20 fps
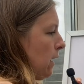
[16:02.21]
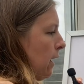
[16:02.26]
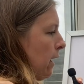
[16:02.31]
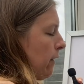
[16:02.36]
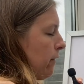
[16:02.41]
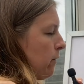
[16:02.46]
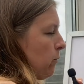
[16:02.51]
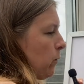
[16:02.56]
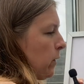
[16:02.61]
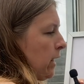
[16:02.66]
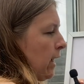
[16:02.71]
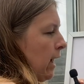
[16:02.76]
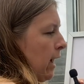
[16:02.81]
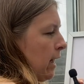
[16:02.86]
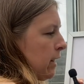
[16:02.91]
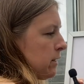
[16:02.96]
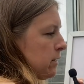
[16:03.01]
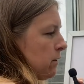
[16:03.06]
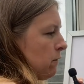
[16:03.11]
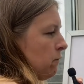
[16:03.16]
And then we
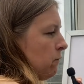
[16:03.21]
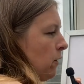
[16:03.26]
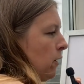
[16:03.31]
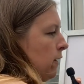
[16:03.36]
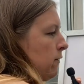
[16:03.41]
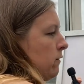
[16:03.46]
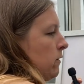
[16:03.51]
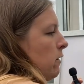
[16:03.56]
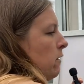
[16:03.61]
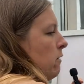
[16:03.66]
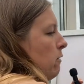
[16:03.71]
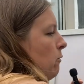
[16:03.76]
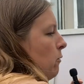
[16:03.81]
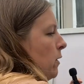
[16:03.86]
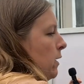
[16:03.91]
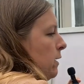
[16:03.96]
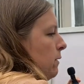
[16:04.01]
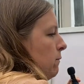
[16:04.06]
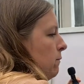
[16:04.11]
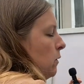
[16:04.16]
add the 5 and the
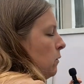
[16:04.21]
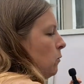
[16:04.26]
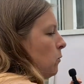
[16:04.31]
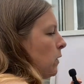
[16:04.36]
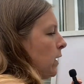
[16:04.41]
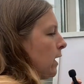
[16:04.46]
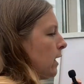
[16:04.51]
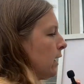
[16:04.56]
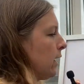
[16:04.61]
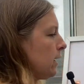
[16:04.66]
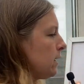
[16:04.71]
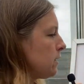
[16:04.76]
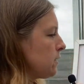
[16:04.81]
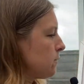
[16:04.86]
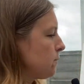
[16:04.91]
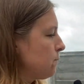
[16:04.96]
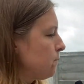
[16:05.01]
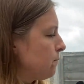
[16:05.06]
3. And we get an 8.